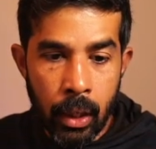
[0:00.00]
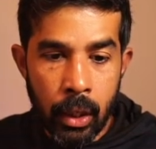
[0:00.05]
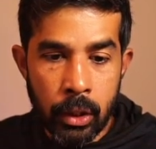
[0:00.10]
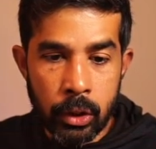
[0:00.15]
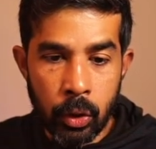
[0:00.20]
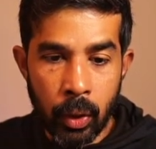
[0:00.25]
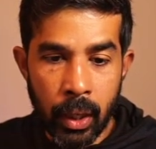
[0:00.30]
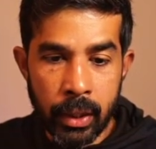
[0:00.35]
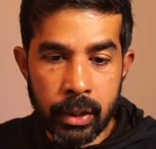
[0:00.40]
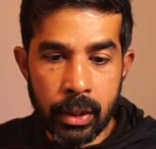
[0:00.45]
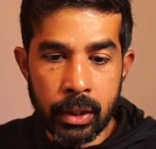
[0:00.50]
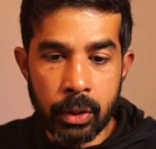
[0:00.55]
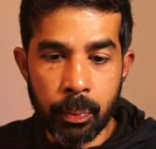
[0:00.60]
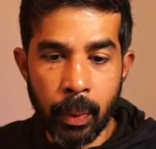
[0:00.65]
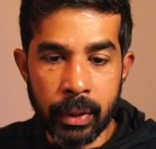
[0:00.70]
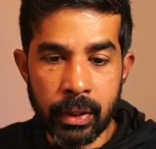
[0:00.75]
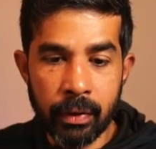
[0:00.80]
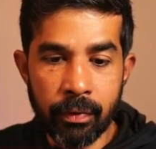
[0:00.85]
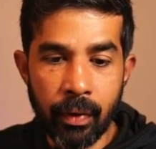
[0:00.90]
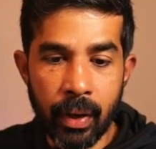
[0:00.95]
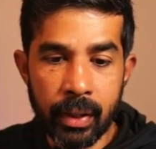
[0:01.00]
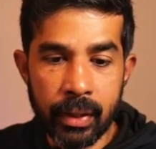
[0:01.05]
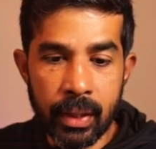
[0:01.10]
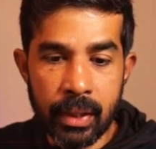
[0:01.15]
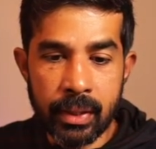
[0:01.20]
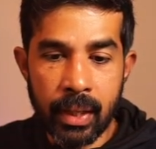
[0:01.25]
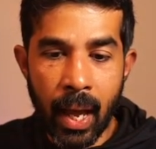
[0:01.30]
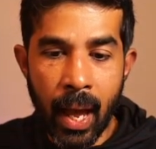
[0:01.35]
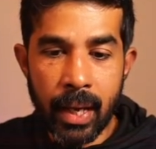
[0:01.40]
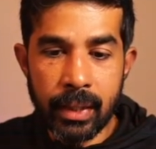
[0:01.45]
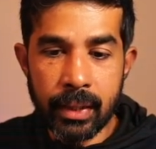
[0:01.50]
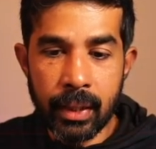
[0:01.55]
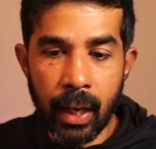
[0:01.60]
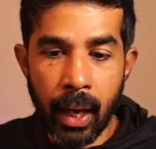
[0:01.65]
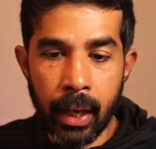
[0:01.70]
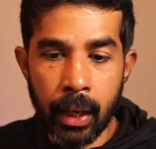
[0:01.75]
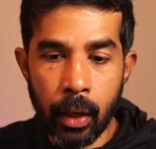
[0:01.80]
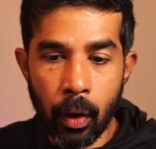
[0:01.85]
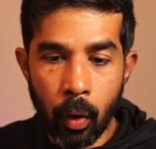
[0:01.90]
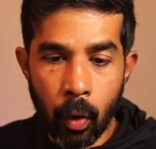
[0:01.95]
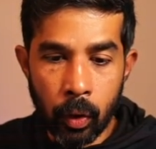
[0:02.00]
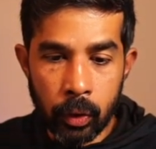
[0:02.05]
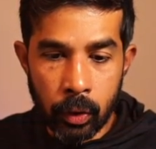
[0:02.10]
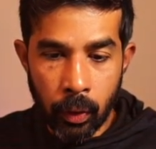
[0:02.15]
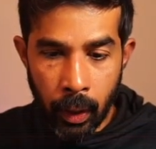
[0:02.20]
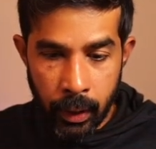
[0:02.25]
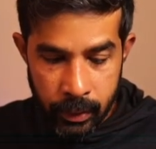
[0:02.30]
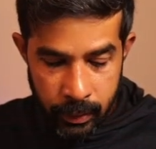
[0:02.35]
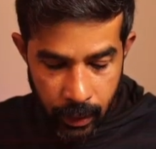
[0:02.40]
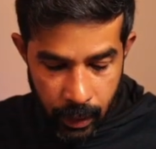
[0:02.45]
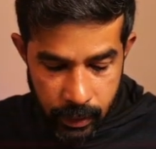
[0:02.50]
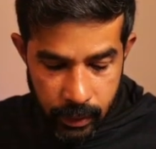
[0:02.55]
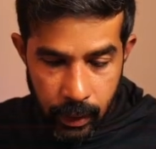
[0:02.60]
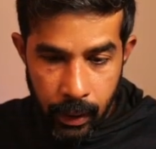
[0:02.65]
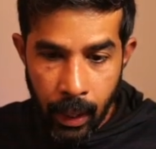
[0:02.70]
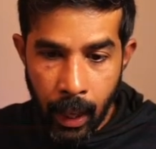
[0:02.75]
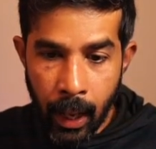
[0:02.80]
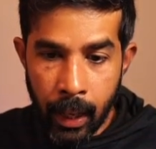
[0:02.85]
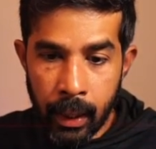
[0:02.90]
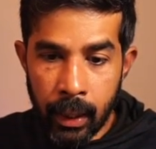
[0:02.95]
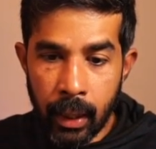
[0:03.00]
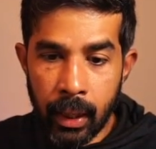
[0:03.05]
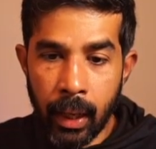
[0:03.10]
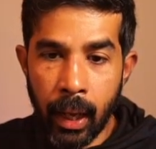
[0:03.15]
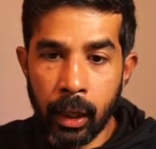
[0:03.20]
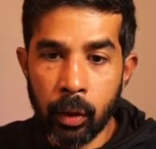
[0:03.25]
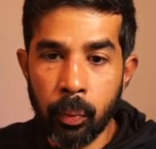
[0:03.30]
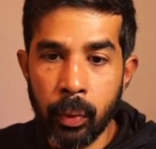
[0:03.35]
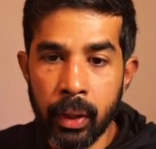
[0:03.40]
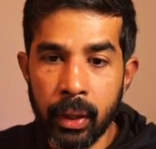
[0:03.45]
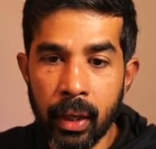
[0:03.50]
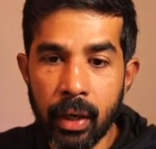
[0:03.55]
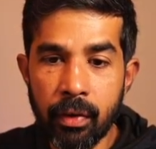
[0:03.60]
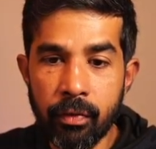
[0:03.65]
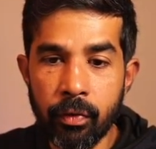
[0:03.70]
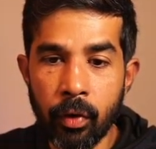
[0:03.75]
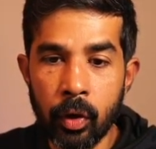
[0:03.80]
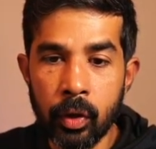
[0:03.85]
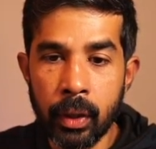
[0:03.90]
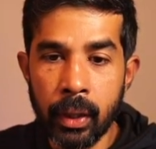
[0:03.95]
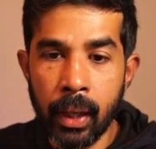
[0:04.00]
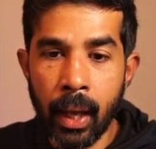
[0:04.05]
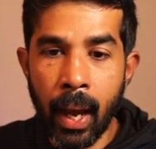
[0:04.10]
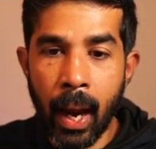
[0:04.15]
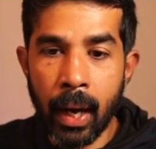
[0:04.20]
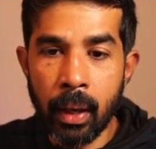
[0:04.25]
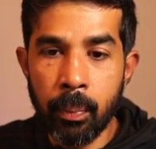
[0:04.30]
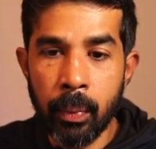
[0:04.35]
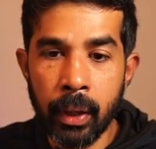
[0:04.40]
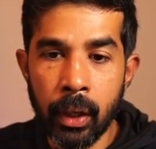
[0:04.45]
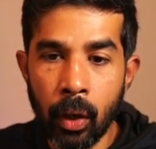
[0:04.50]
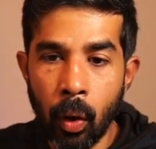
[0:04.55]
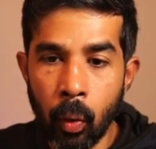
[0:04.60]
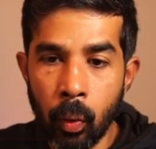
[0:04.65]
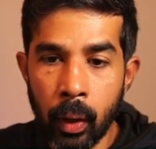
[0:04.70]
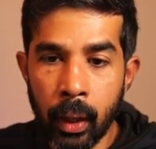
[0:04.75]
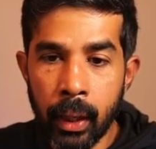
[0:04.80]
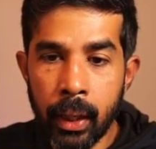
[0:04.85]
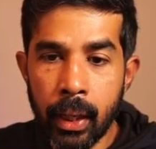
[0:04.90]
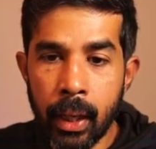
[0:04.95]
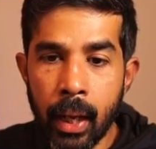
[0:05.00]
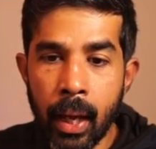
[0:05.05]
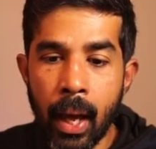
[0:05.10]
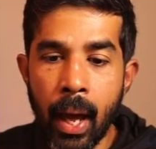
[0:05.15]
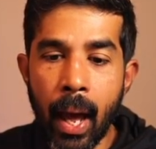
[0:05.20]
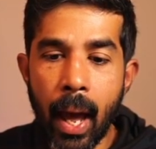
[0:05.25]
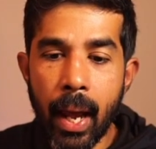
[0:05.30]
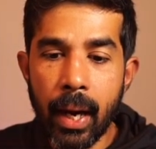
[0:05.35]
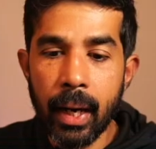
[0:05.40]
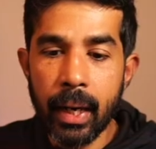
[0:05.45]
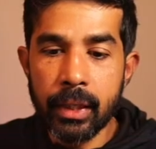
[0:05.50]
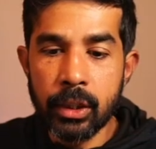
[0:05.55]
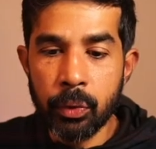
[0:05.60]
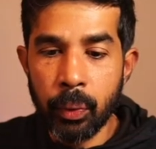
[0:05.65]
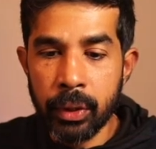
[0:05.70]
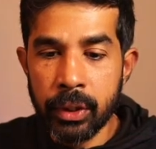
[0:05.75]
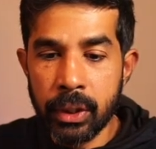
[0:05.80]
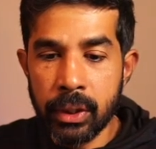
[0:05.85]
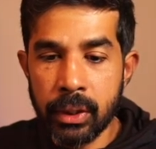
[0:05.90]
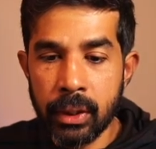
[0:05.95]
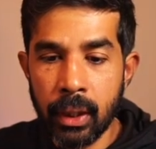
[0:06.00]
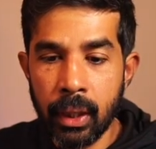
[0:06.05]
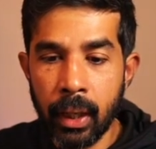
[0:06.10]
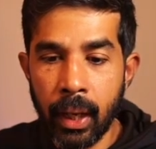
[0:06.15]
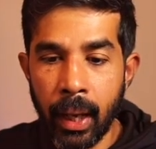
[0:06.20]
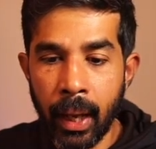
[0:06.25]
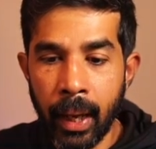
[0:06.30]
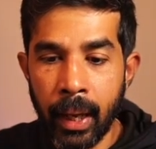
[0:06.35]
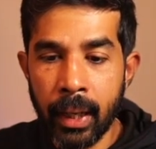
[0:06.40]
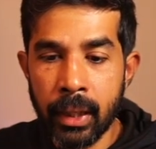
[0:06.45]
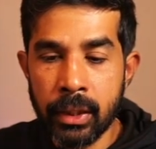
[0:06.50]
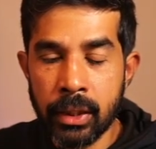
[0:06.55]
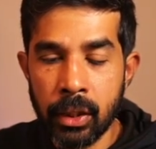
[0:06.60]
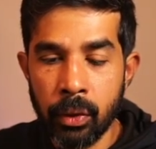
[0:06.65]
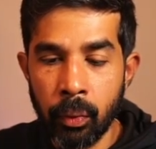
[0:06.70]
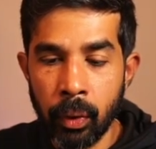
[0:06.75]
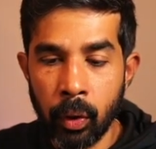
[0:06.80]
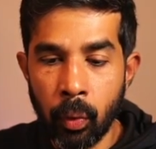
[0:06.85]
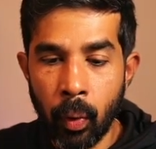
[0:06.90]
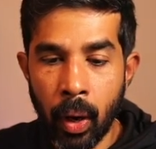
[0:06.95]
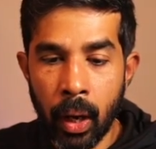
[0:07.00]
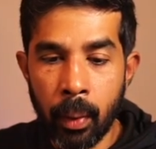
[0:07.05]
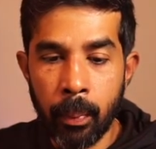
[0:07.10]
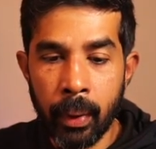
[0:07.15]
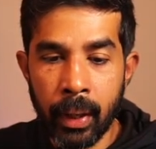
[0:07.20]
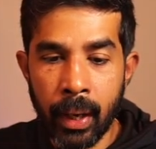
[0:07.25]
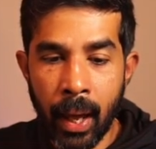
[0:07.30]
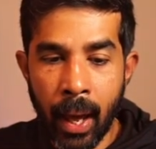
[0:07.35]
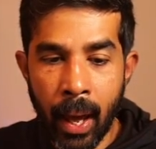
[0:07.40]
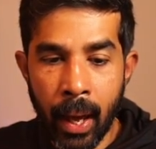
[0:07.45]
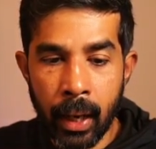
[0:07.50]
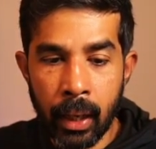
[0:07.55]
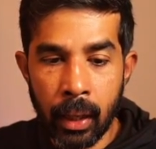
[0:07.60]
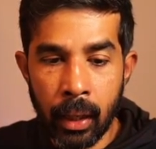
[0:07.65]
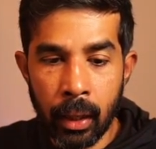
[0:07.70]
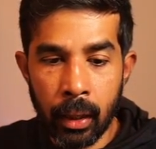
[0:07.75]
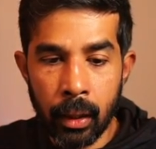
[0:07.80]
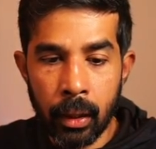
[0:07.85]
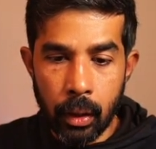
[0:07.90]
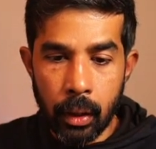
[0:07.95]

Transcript: So let's specify this as an I authorization handler like we did for the admin only, and let's register age requirement handler.